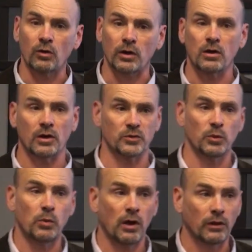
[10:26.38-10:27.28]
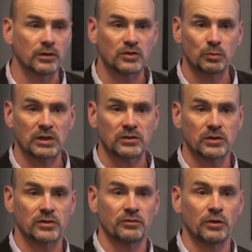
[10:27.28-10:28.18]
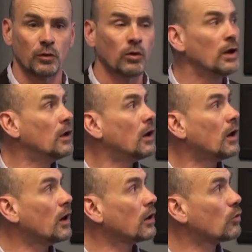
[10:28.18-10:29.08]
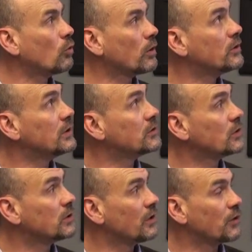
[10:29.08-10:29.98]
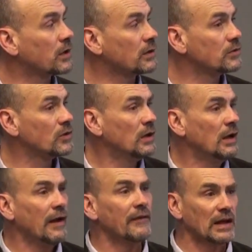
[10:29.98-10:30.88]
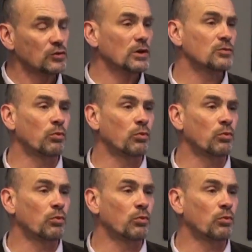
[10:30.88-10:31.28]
or a cosmopolitan species of no quarantine significance. And that's what's